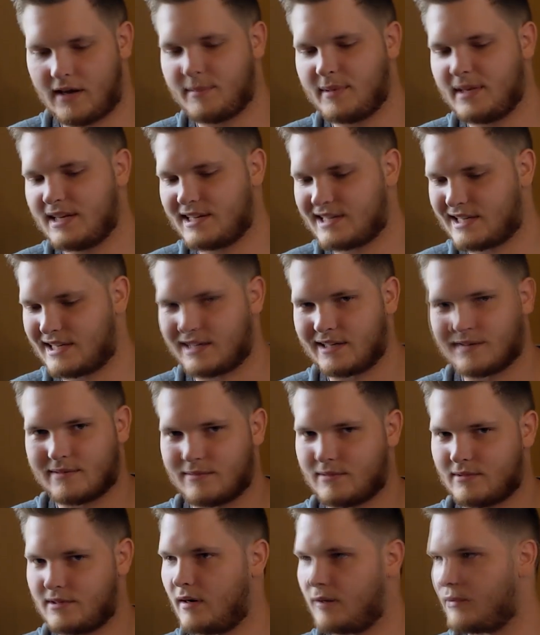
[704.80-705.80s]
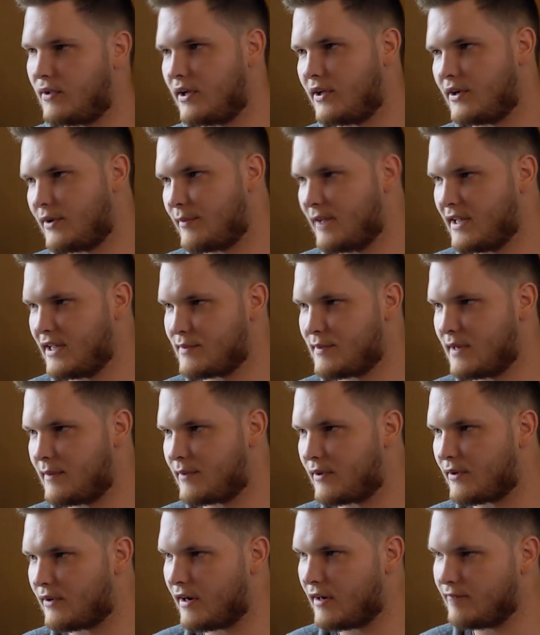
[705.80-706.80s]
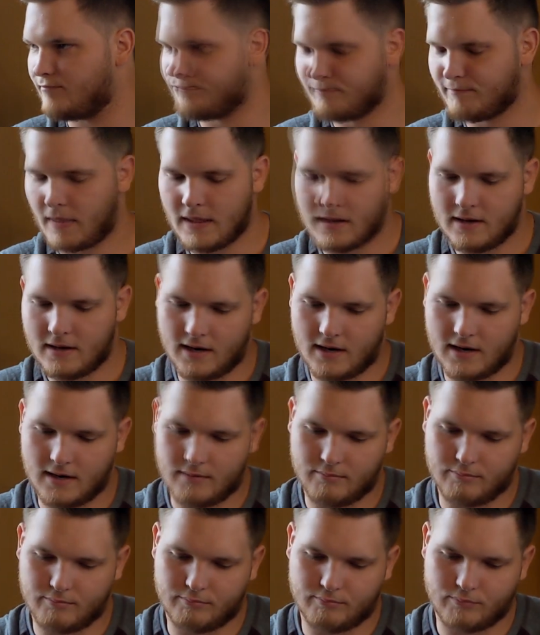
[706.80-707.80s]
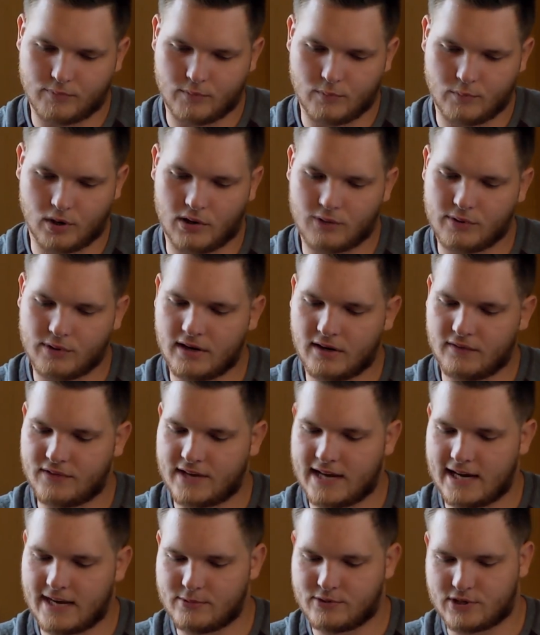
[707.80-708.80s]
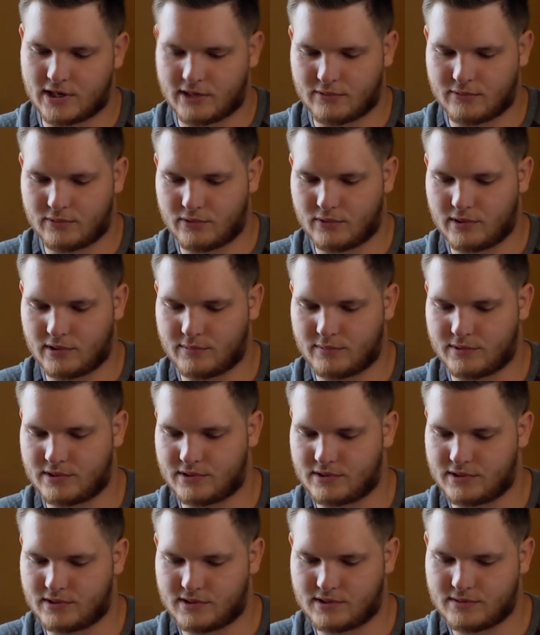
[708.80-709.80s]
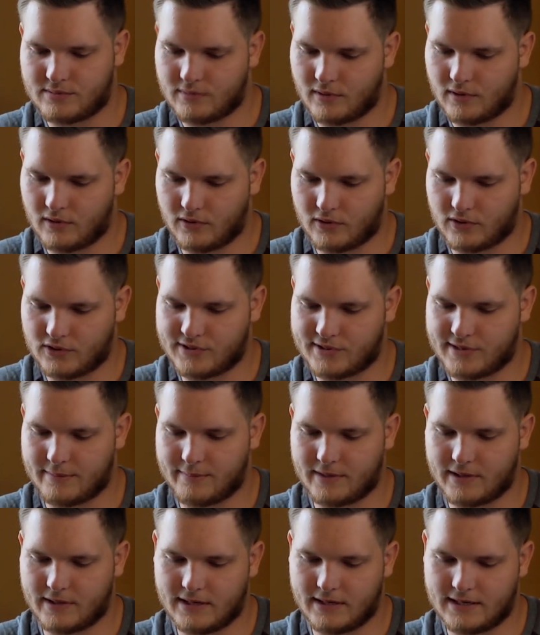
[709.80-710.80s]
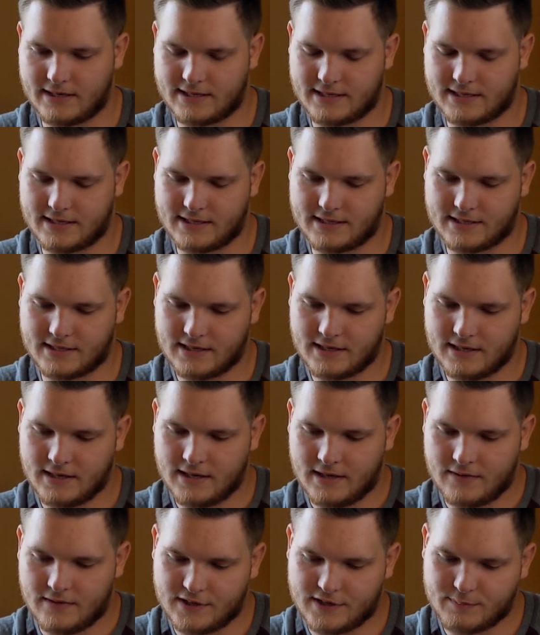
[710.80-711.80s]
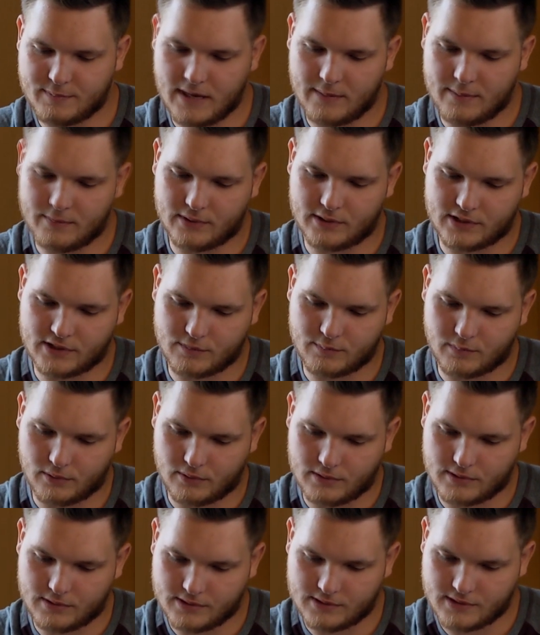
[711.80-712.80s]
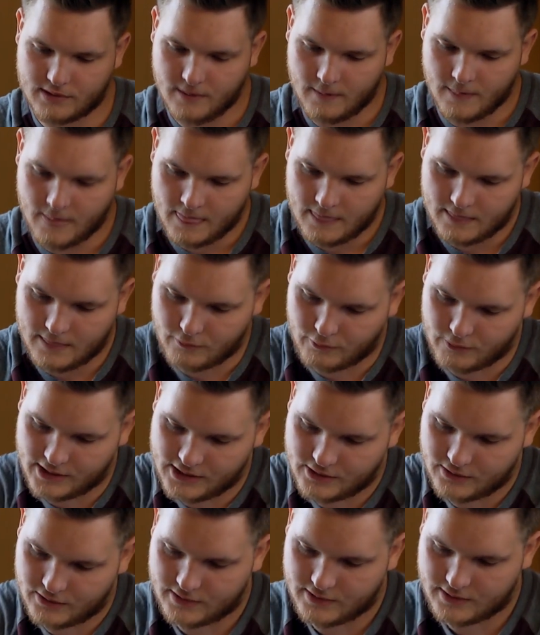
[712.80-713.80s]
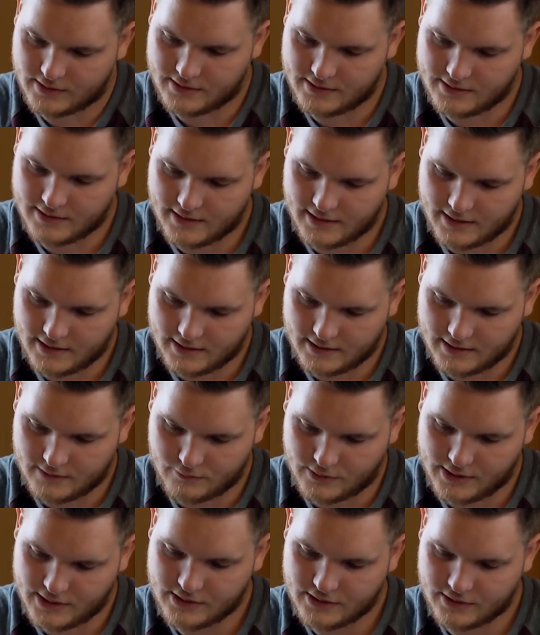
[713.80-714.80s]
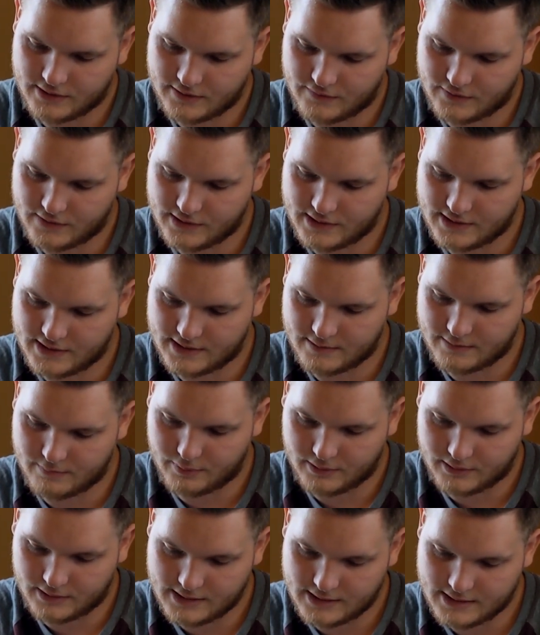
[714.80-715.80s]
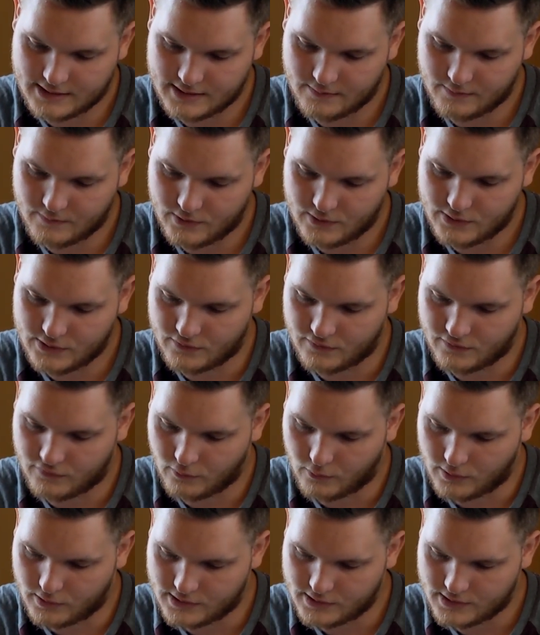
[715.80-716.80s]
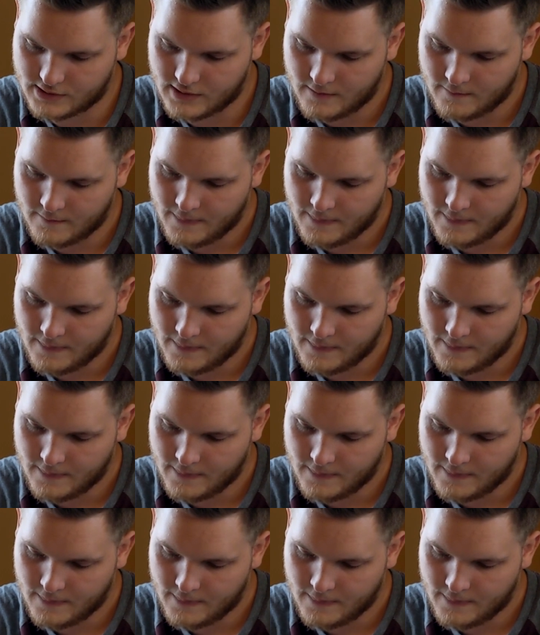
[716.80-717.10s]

I mean, it's like a couple 100-page paper, right? But I'll read off the abstract real quick, which is just a little snippet, and it says, "This paper explores the racial differences in police use of force.